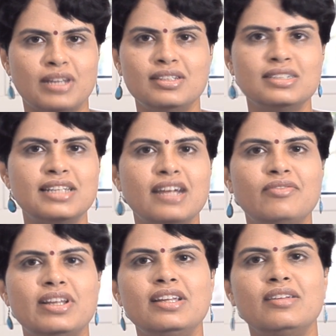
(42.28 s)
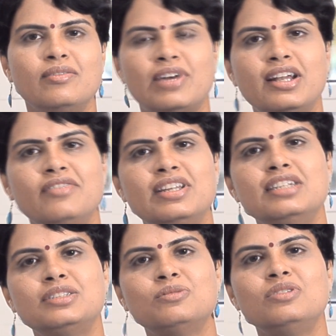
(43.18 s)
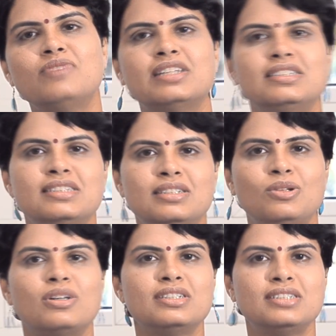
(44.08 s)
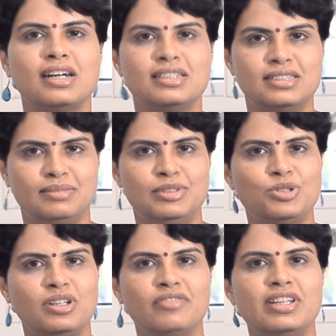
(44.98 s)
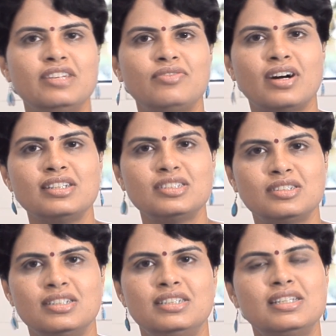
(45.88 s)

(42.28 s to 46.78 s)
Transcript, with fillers: Mothers get worried very soon once the daughter starts maturing very fast.